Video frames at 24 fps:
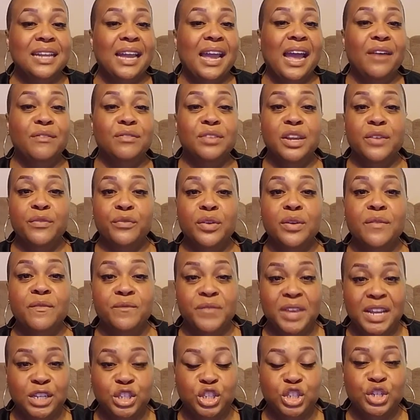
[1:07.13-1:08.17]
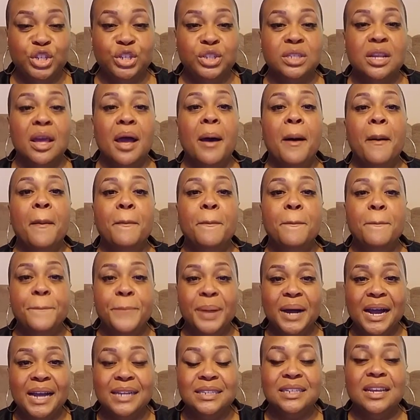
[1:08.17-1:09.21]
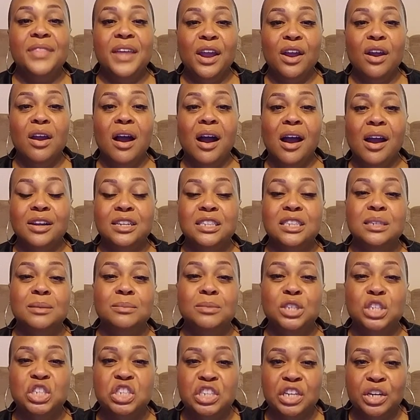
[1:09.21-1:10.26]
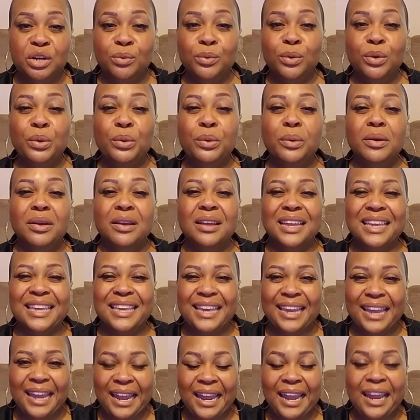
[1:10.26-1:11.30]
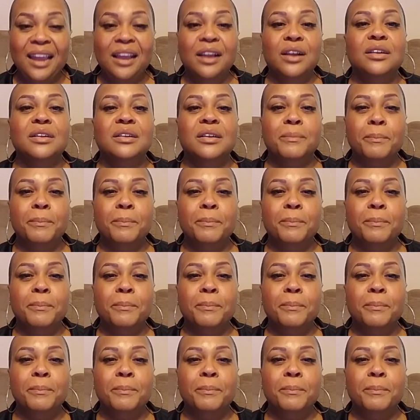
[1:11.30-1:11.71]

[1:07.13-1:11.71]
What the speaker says: They have different features, but there are some general key